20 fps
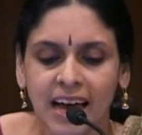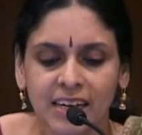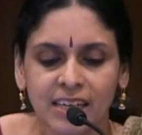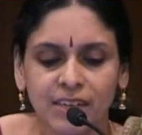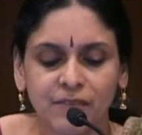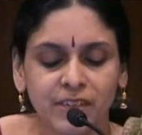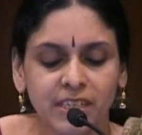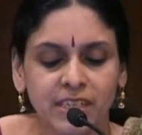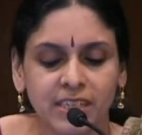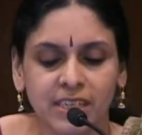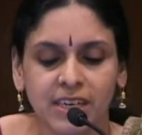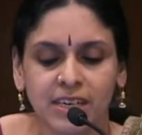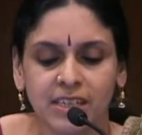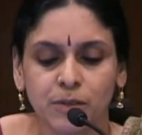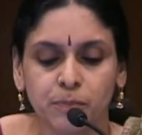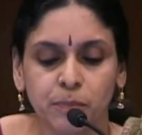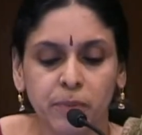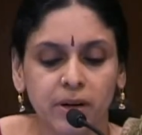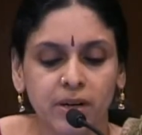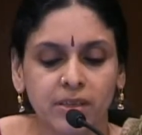activity
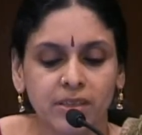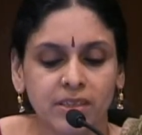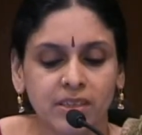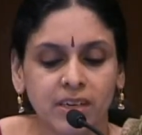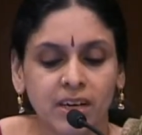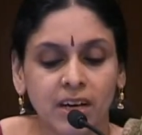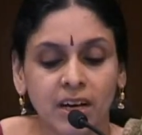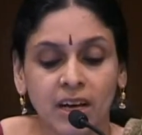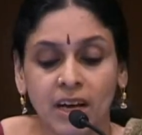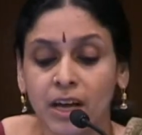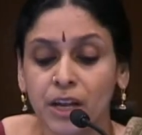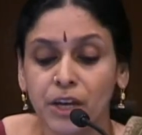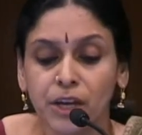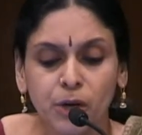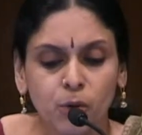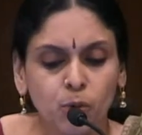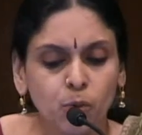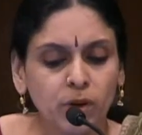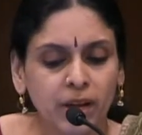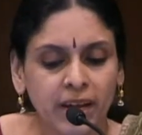has birthed
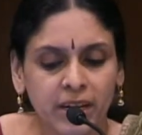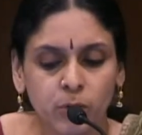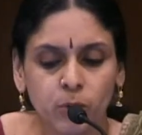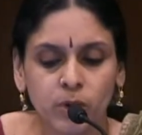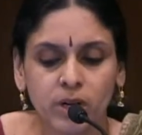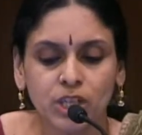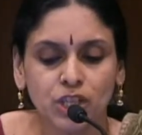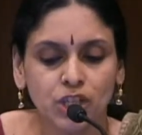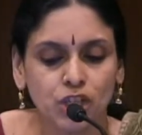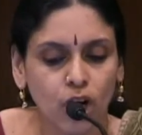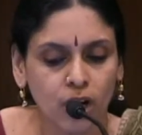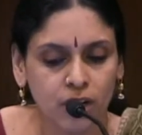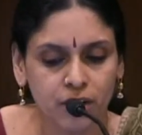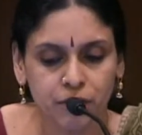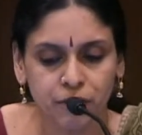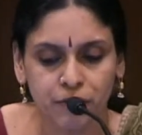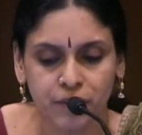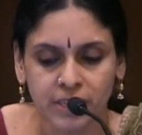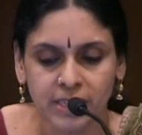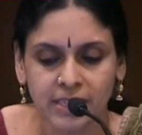new network
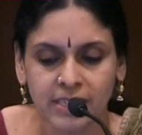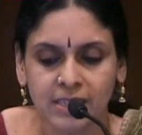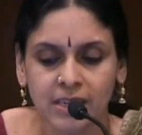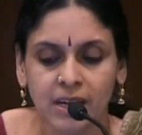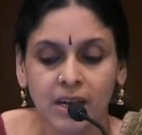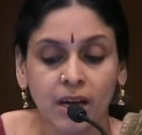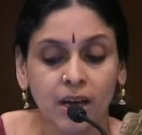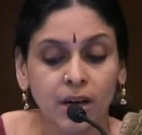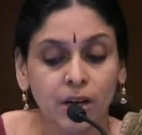geographies,